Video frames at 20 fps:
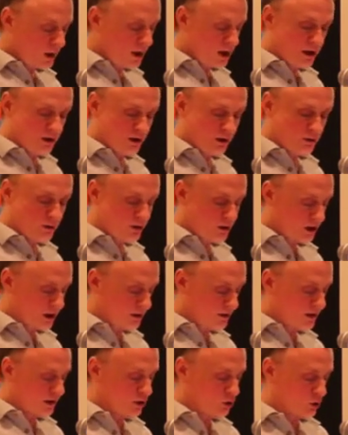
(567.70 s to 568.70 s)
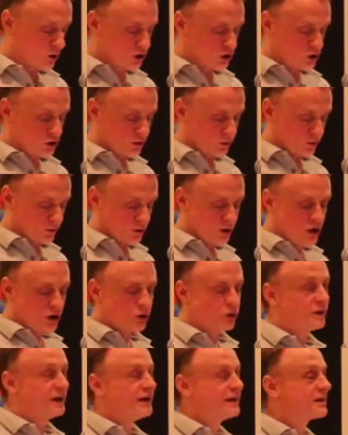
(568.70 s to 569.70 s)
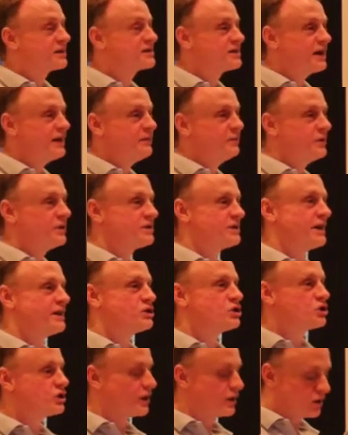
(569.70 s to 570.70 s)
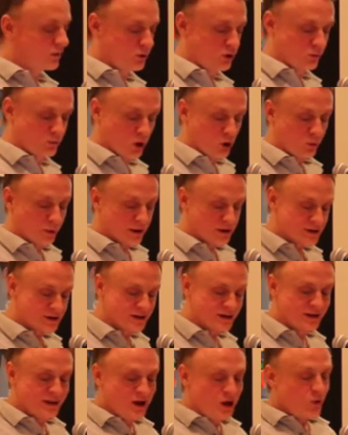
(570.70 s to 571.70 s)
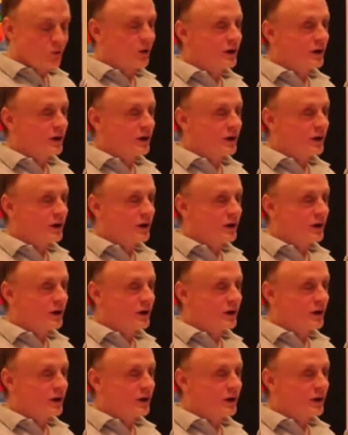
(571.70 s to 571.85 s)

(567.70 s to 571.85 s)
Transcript: Another thing that you can do, create excitement and shareable moments.